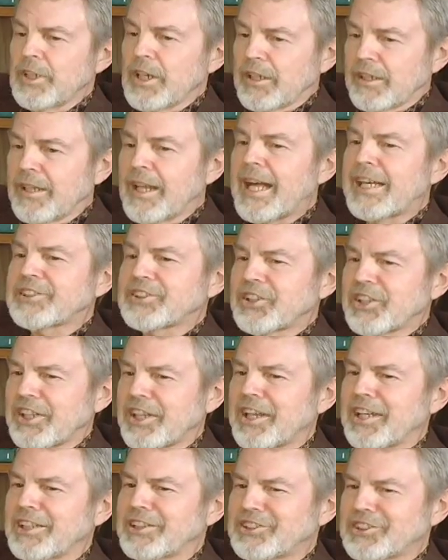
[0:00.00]
a classic
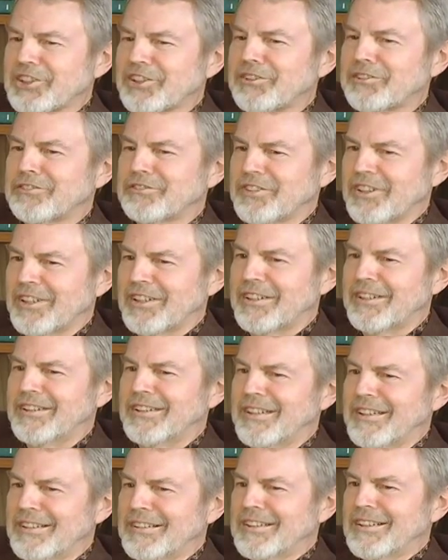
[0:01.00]
case of uh,
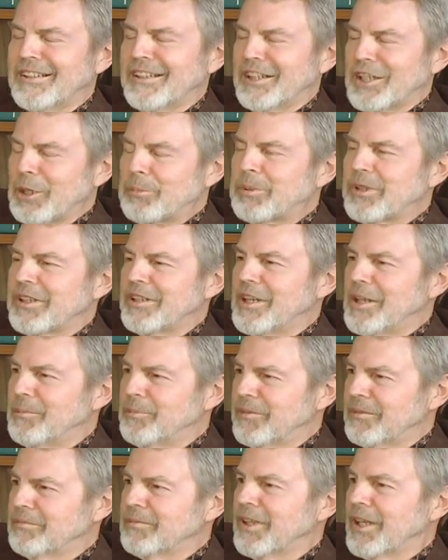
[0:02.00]

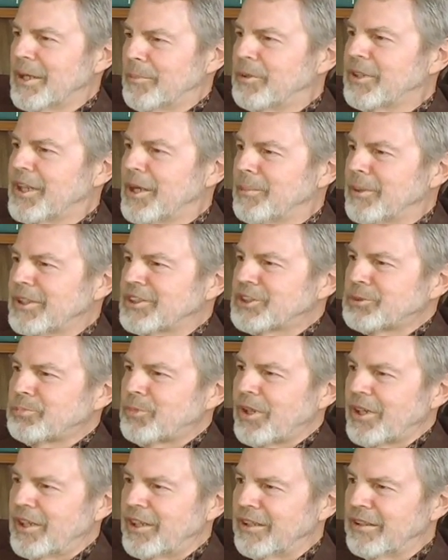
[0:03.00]
epidemic, epidemic
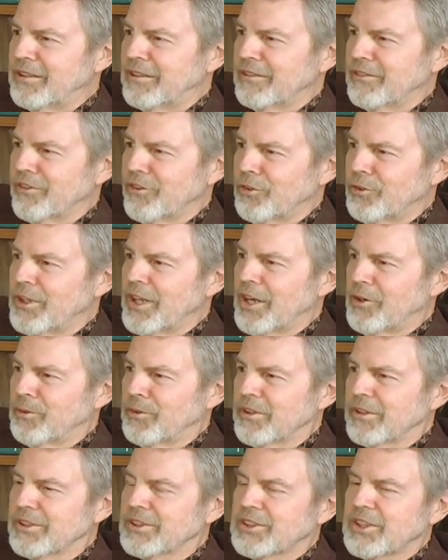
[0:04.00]
spreading through
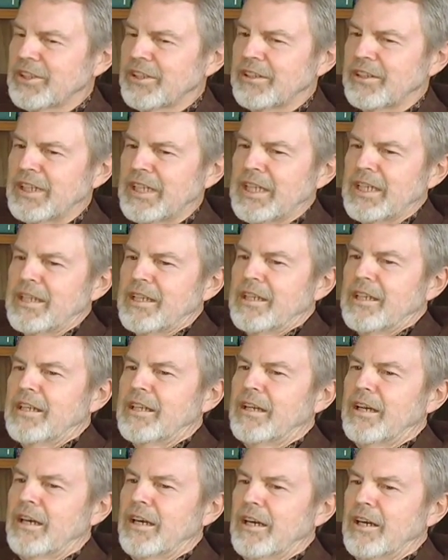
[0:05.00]
networks. And
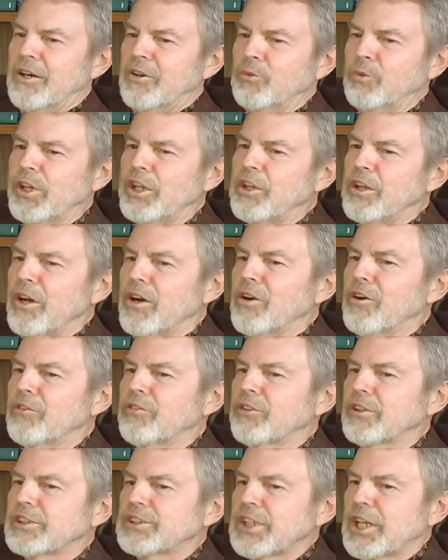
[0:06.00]
uh, we know,
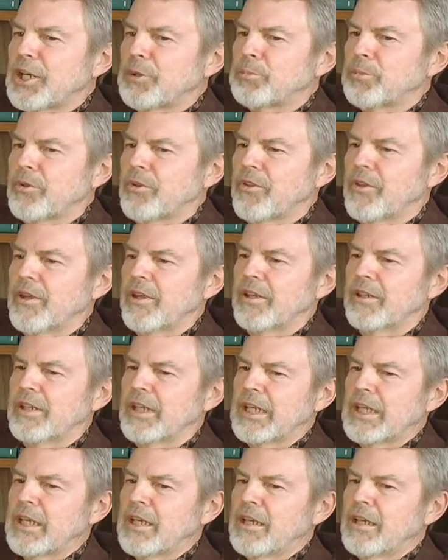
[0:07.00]
for example, that
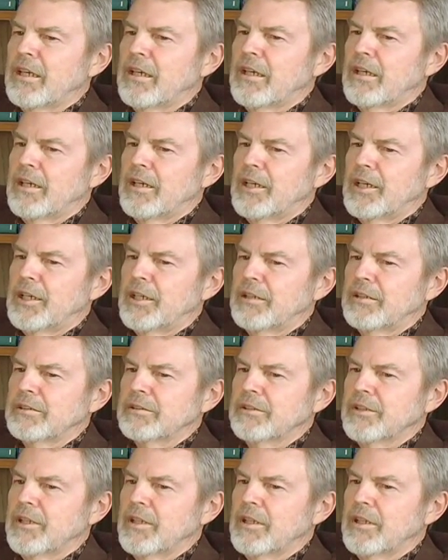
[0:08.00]
uh,